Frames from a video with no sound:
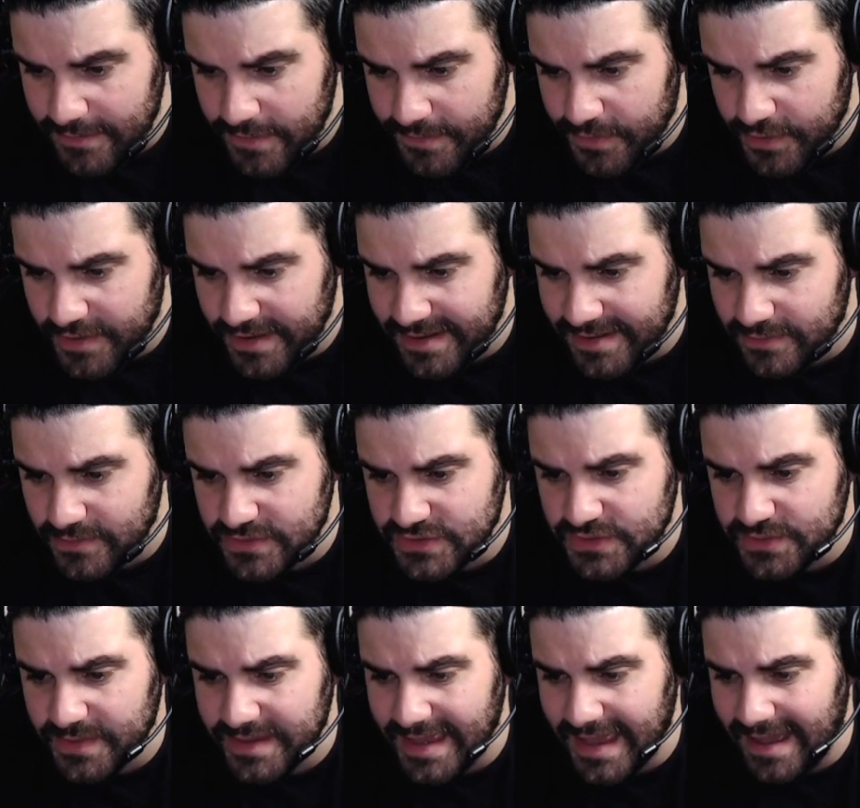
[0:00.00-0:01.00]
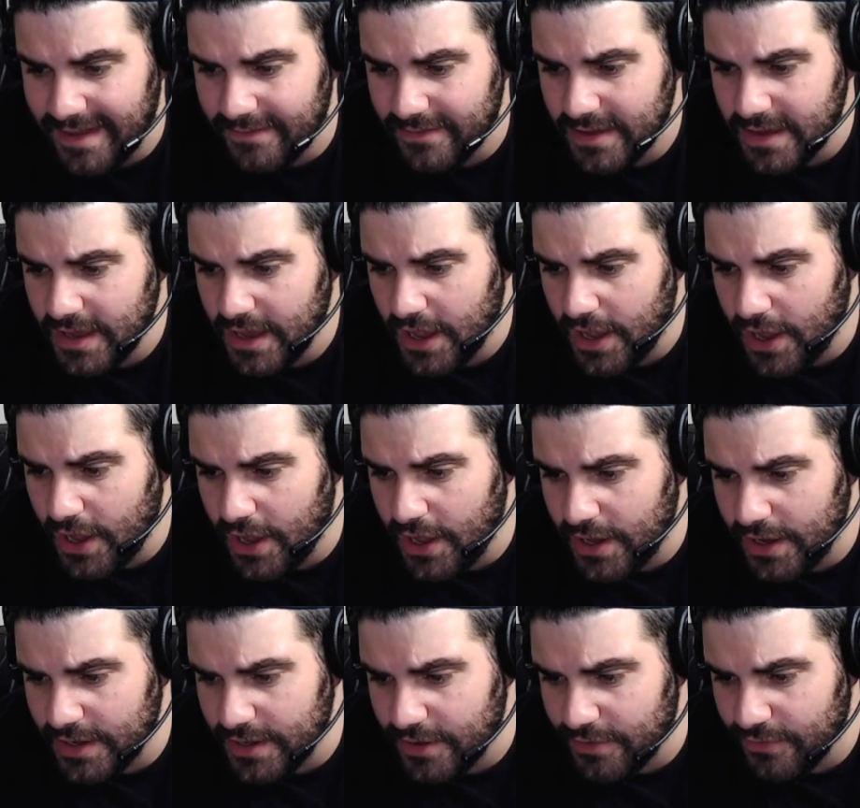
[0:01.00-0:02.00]
We put a little tweet out
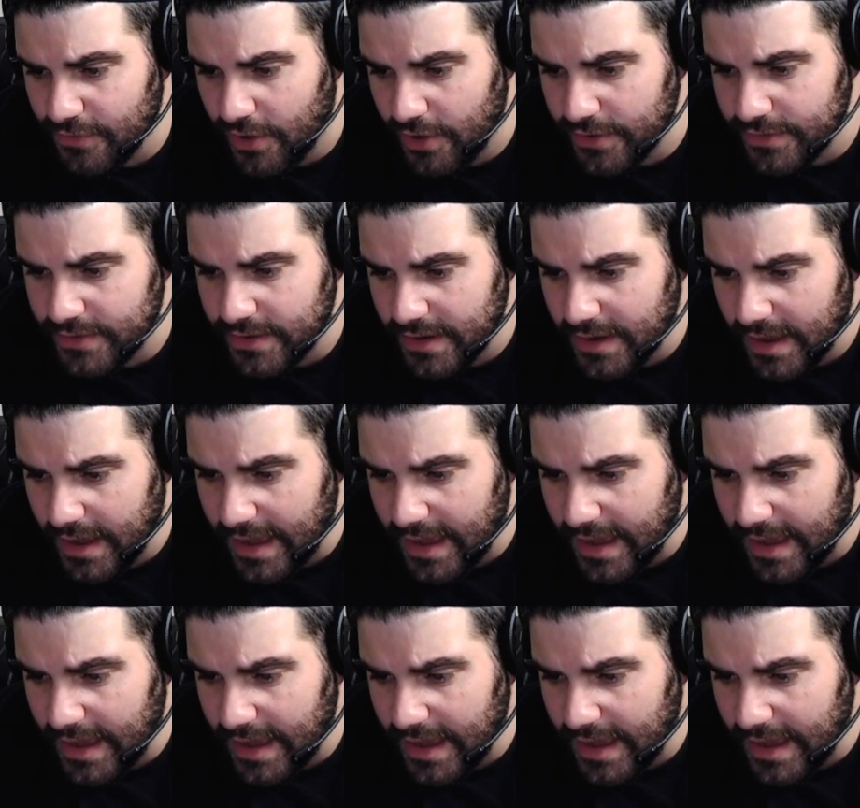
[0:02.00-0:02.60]
earlier on.